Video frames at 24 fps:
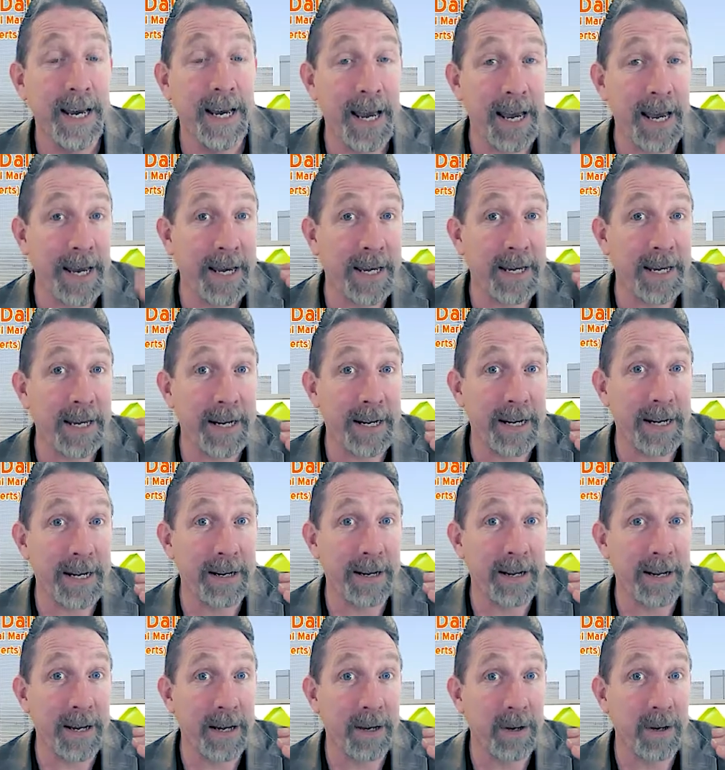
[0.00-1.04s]
and
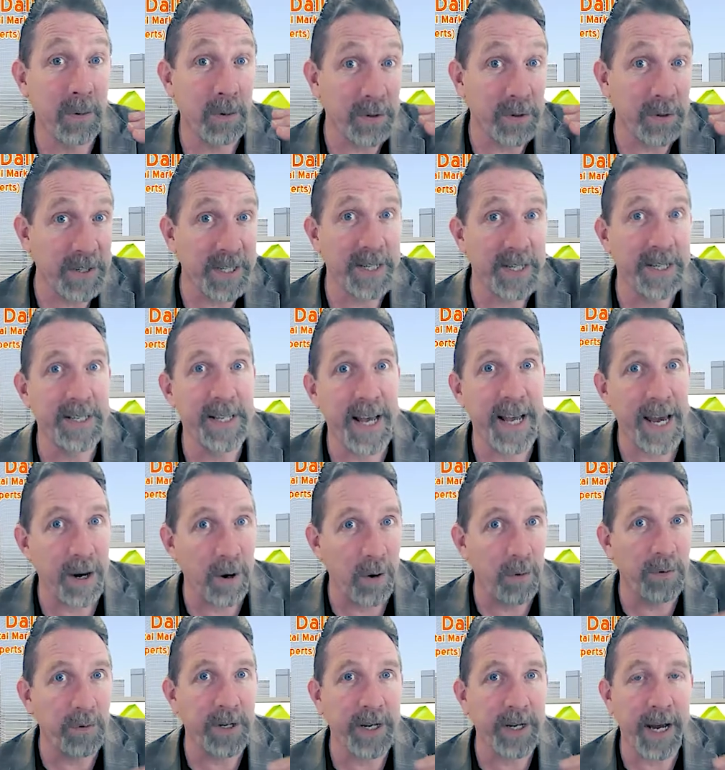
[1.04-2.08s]
Google sees that
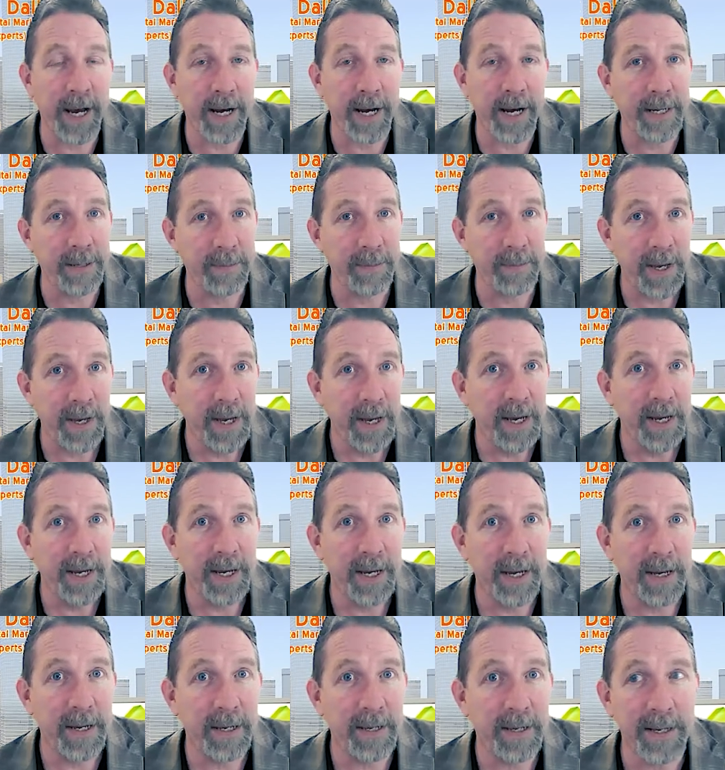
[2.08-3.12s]
over time,
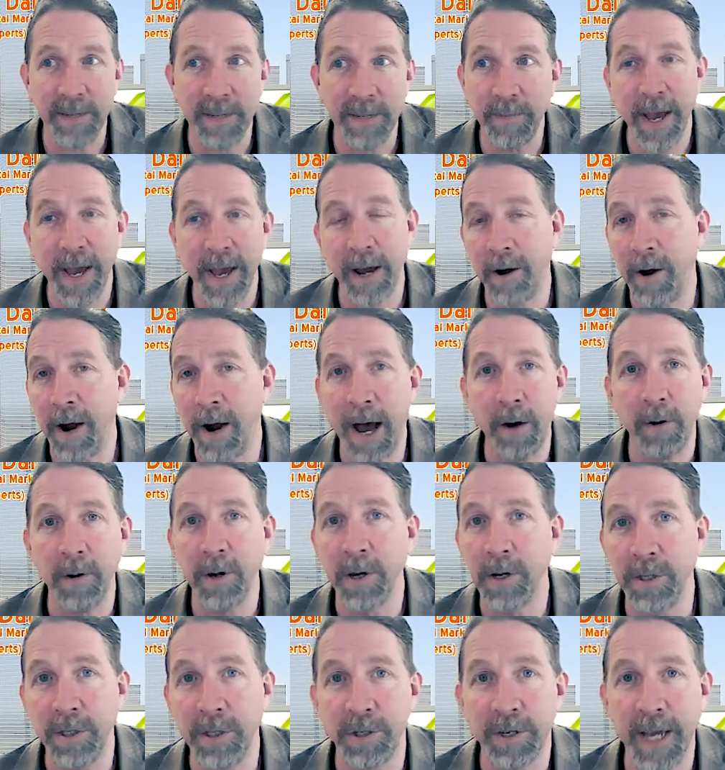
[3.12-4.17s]
it doesn't matter how
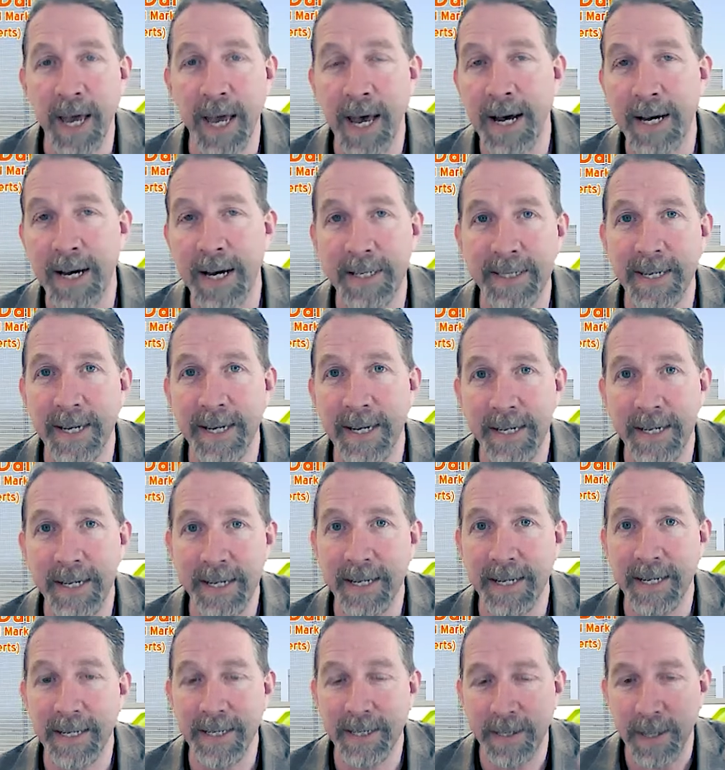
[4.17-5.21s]
good your content
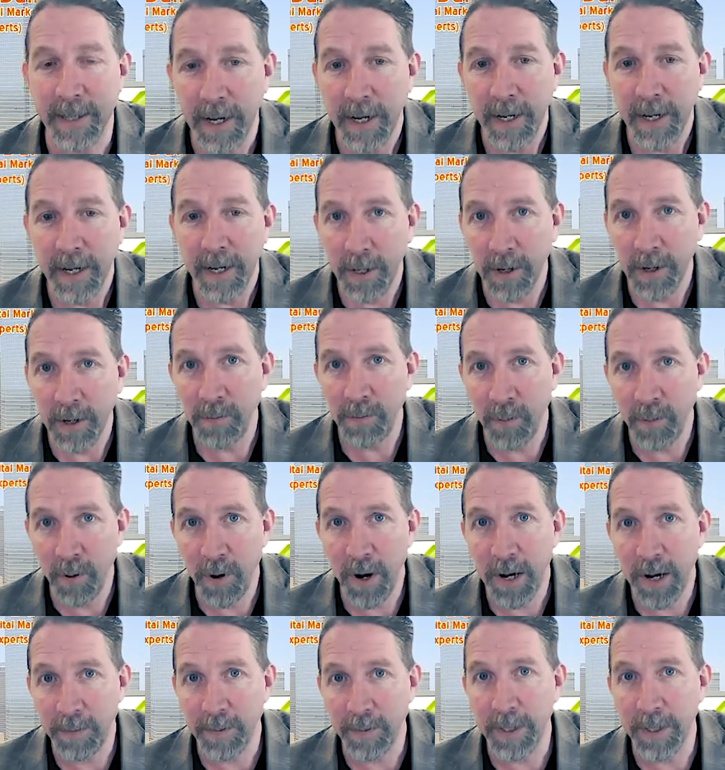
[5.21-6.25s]
is, you're
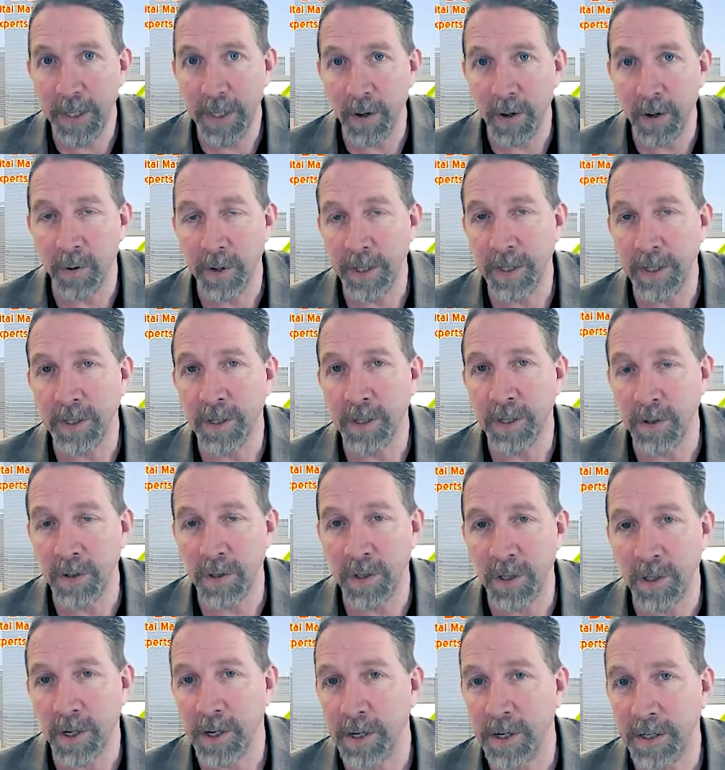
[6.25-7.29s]
probably going to
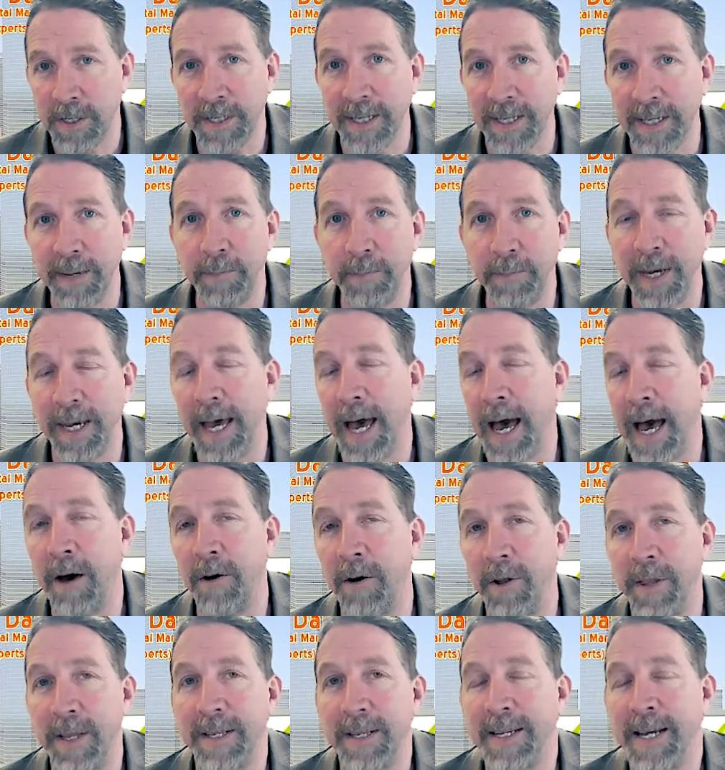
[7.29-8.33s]
start slipping
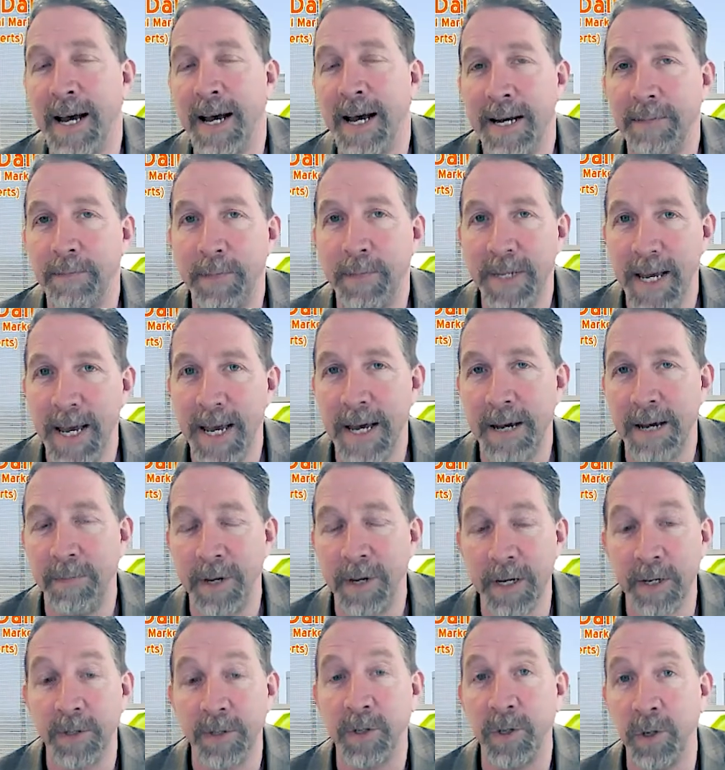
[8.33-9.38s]
out of the top 10
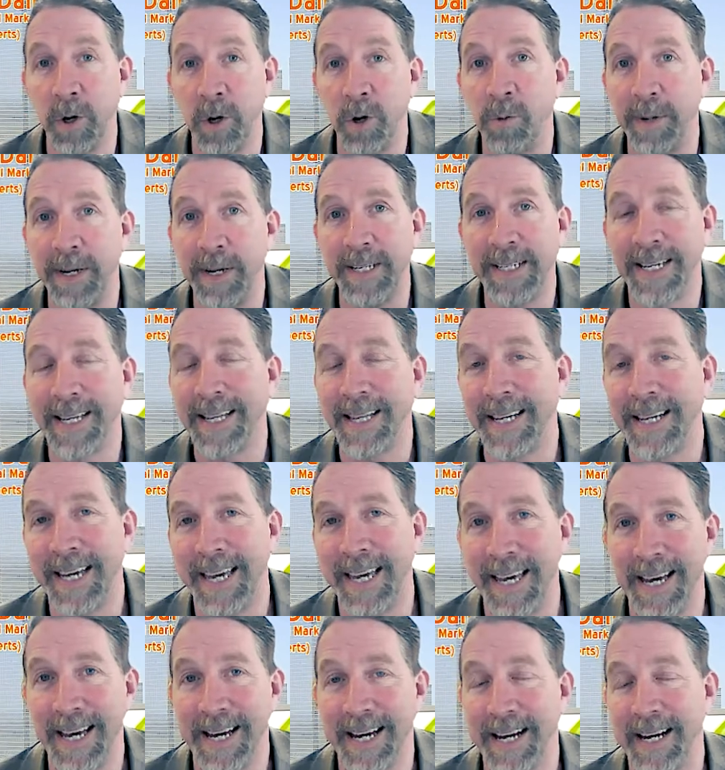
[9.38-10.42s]
because nobody's
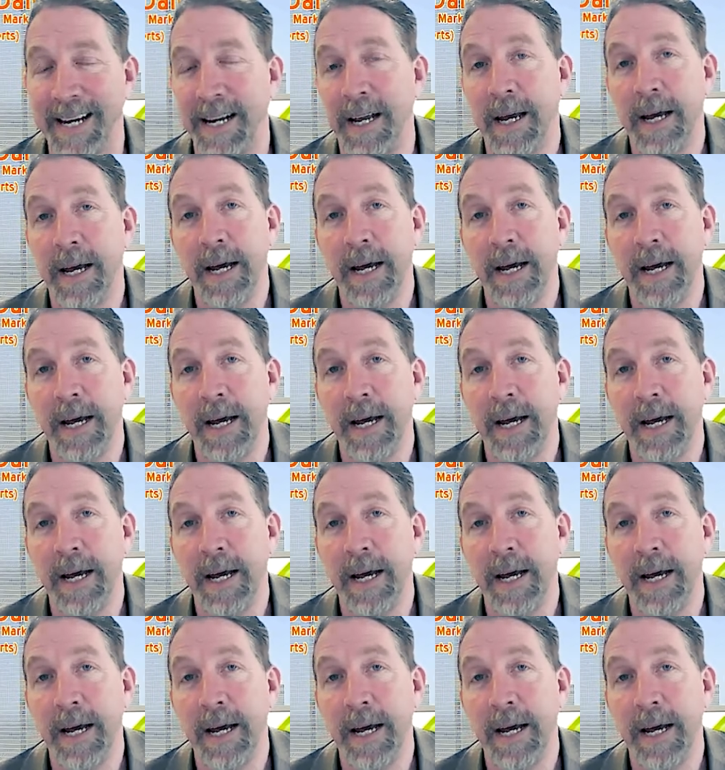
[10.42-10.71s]
clicking on it.